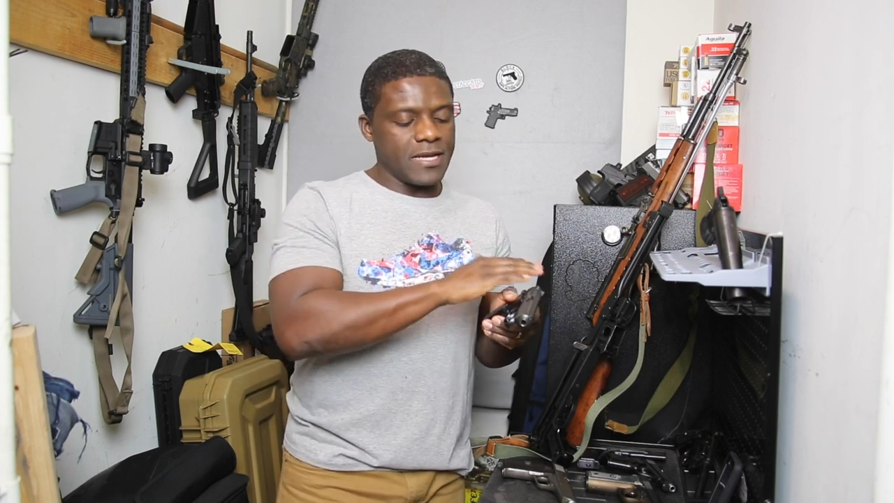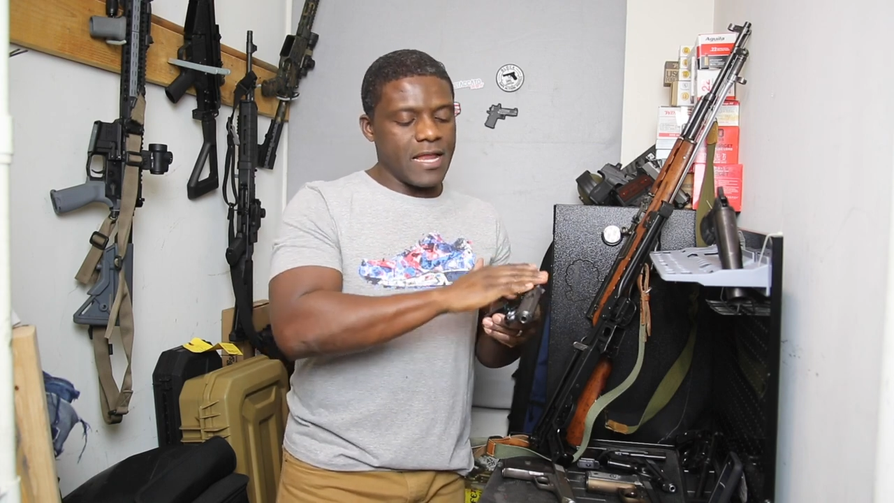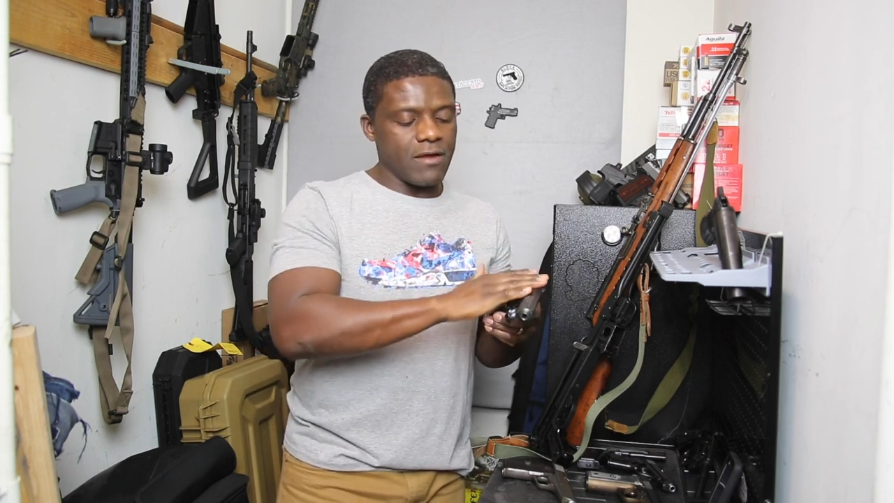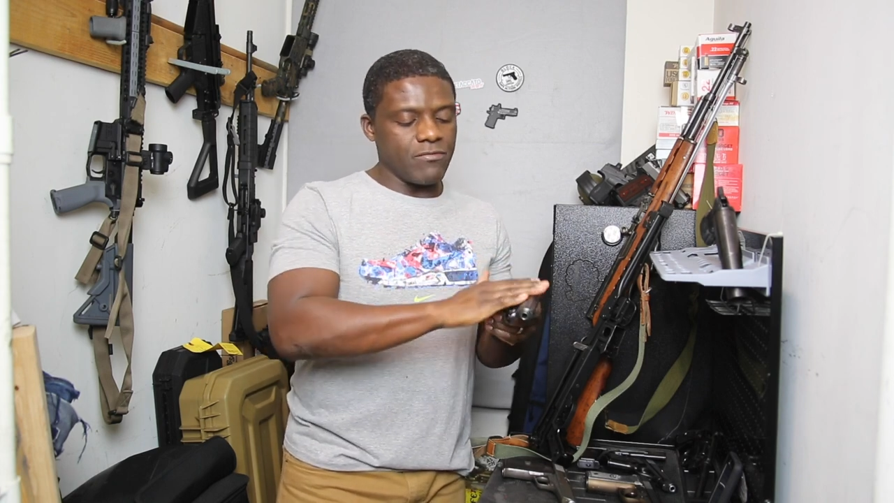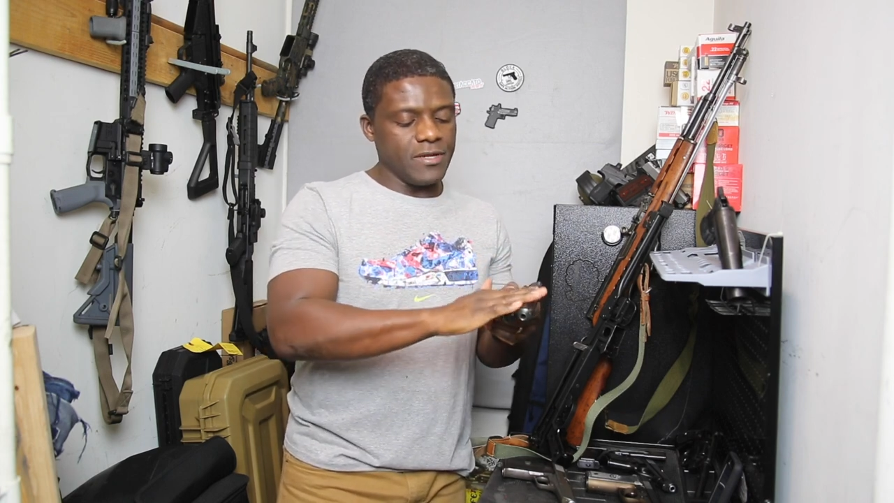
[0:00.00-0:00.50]

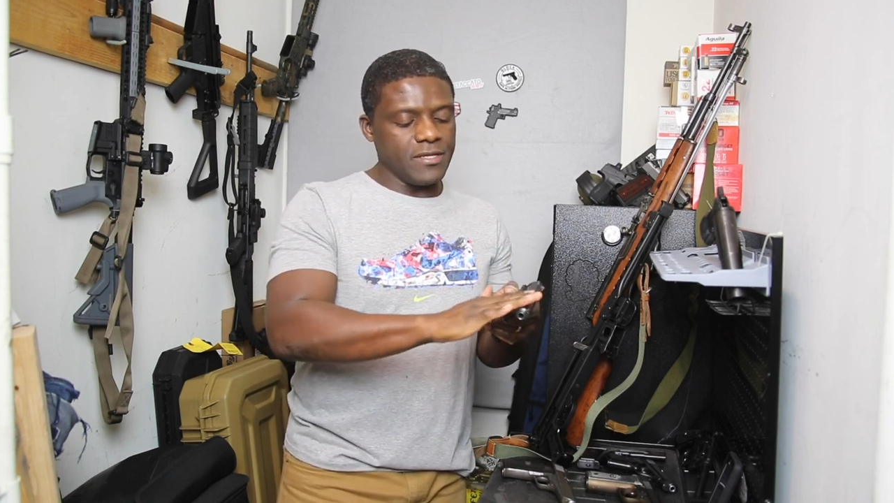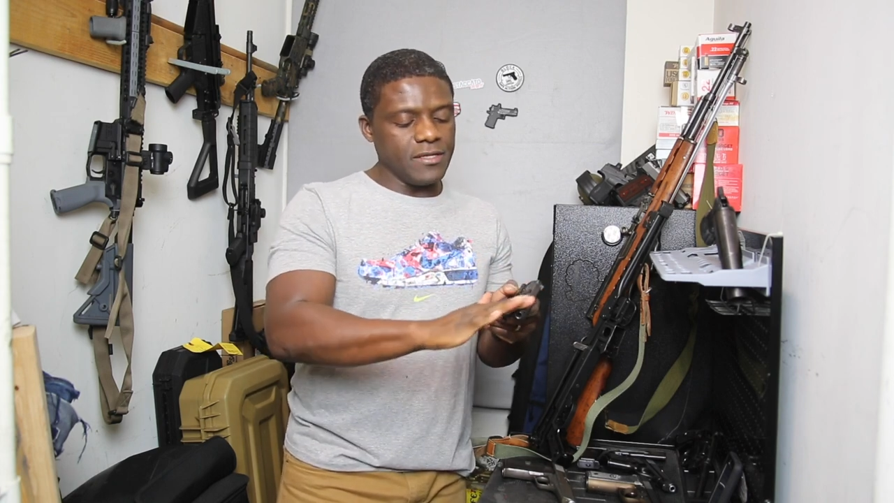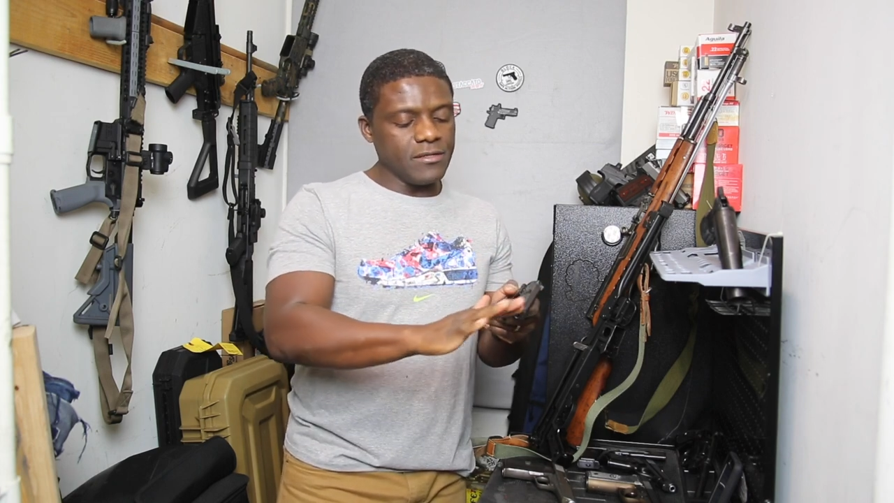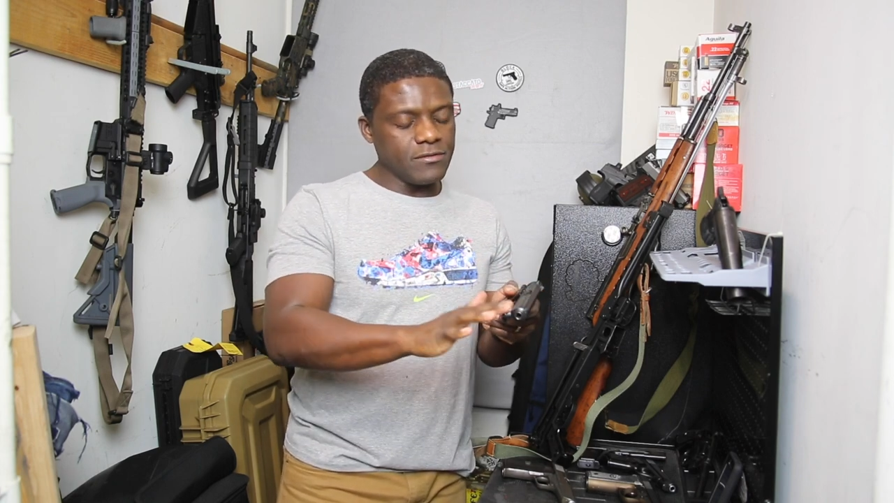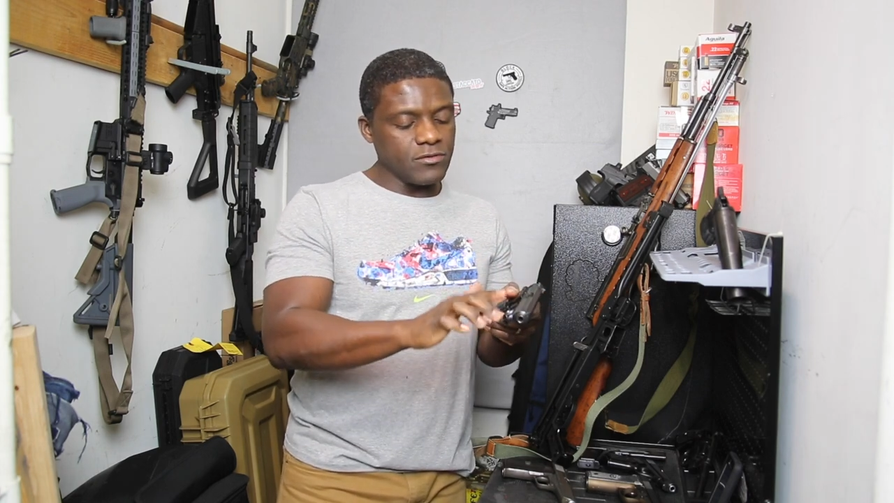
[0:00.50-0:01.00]
and I
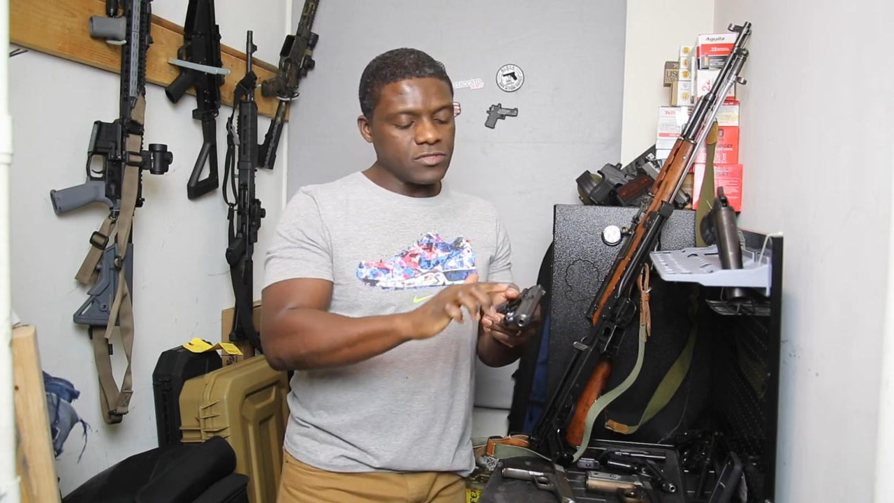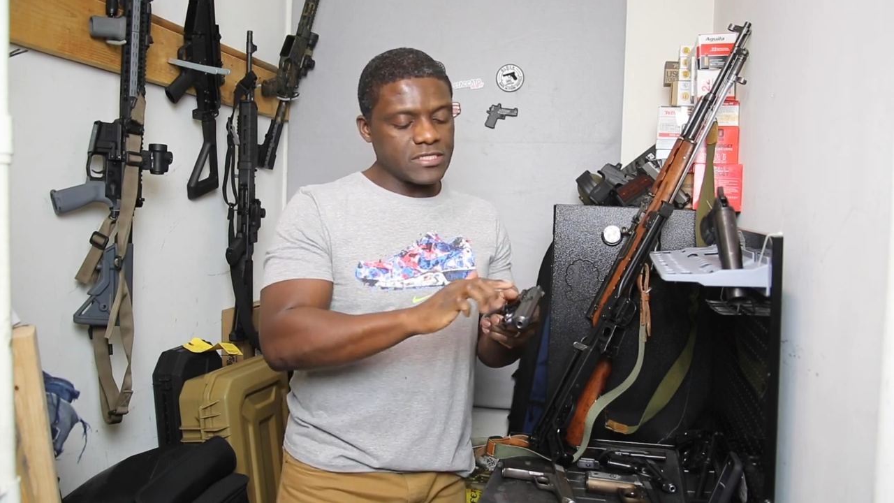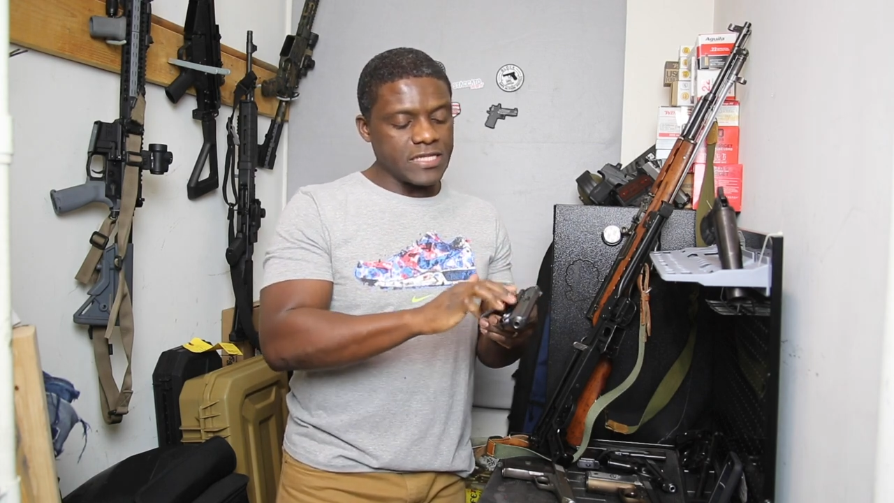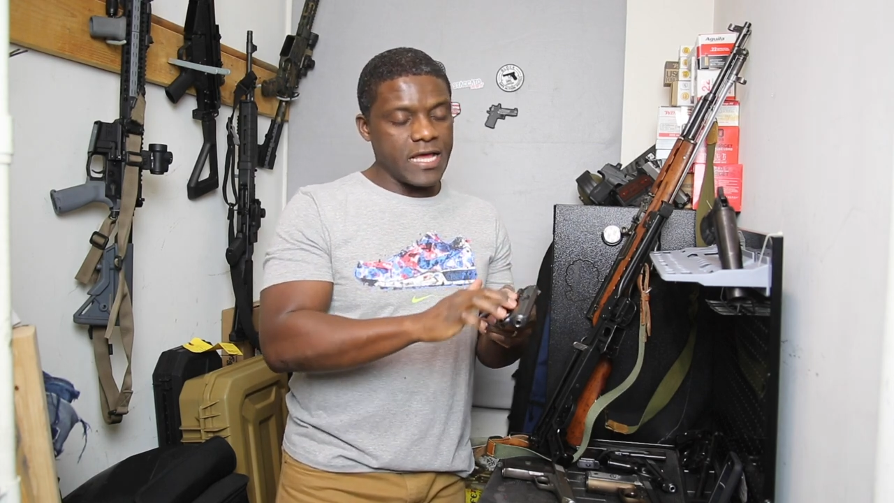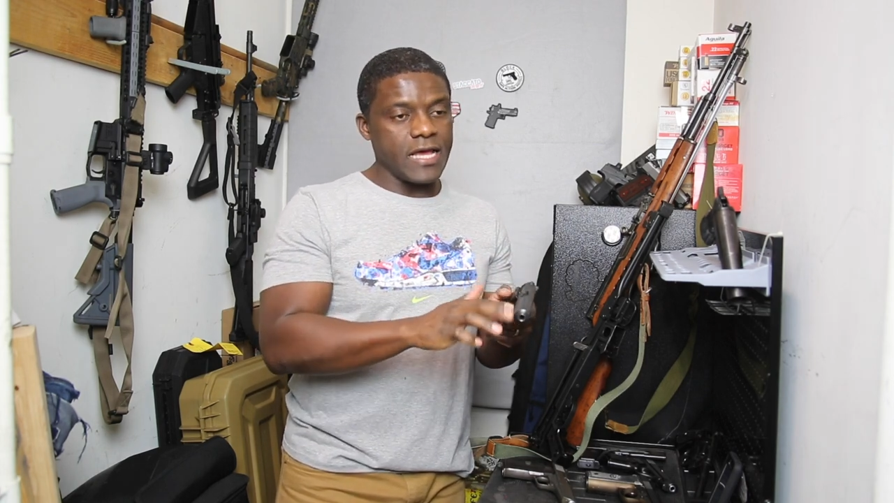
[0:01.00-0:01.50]
redid the
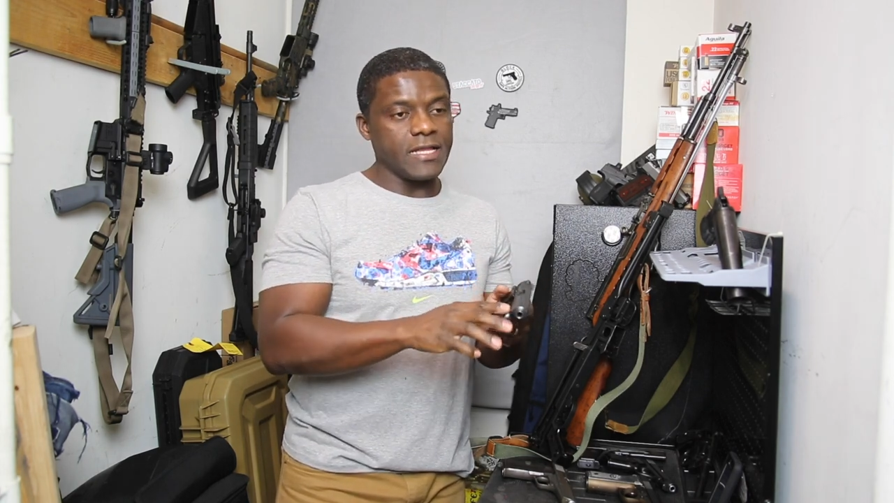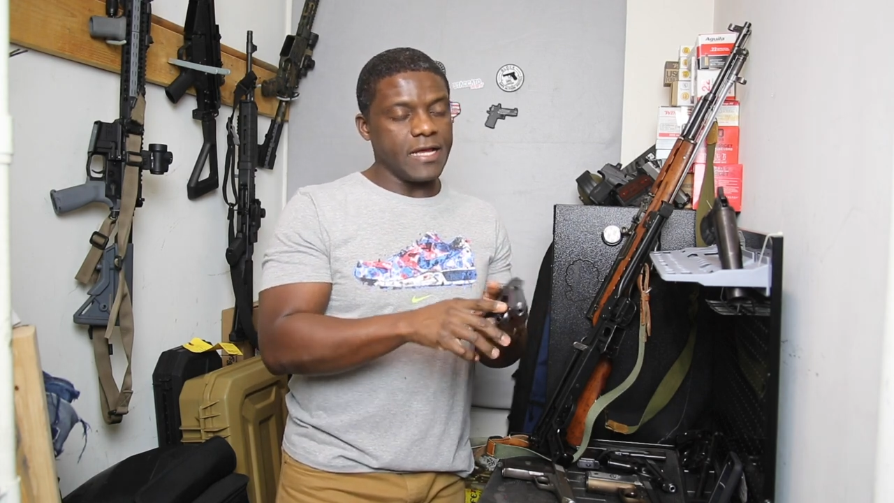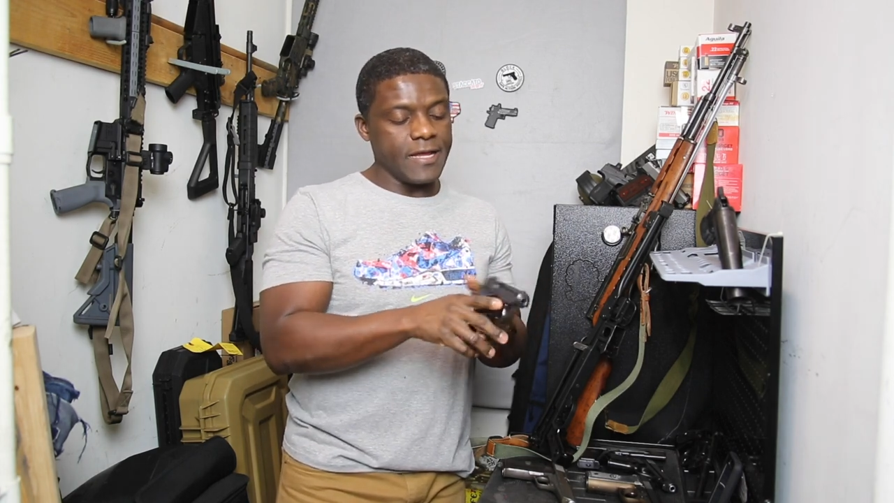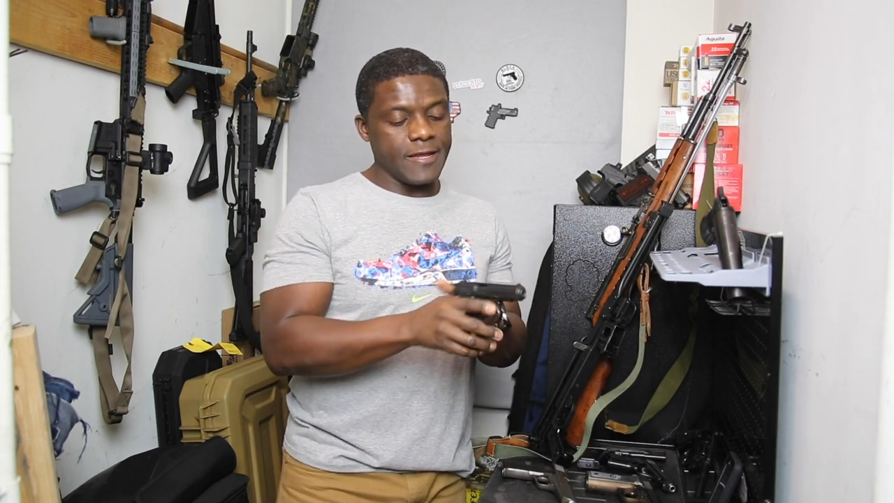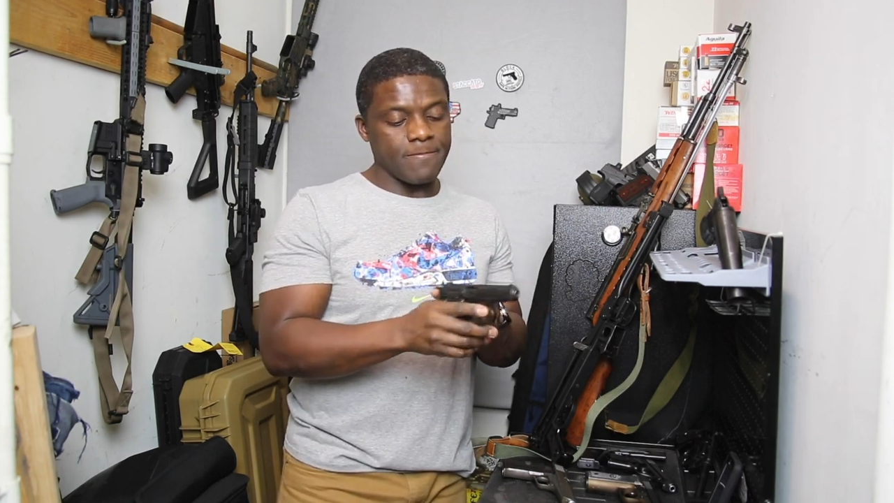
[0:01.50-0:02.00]
slide.
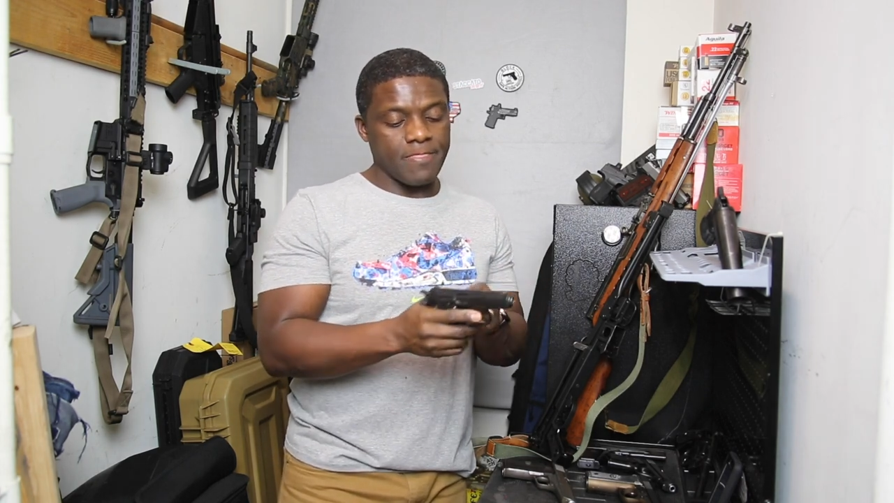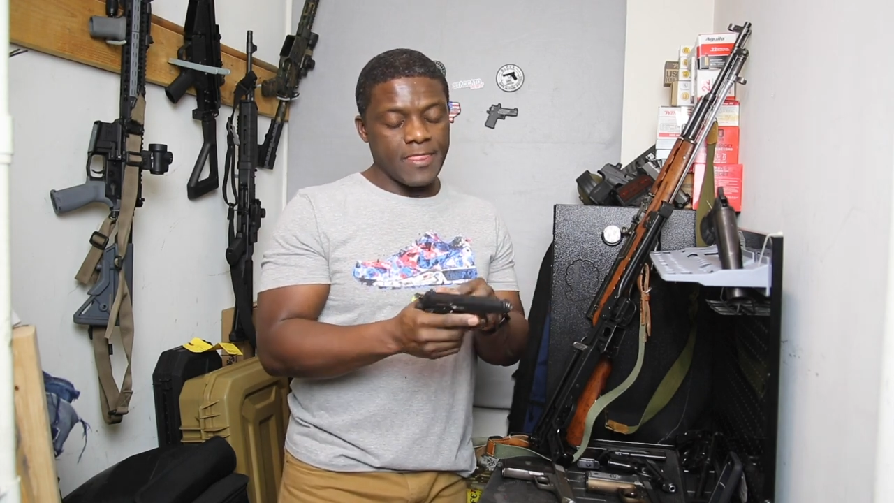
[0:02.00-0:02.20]
I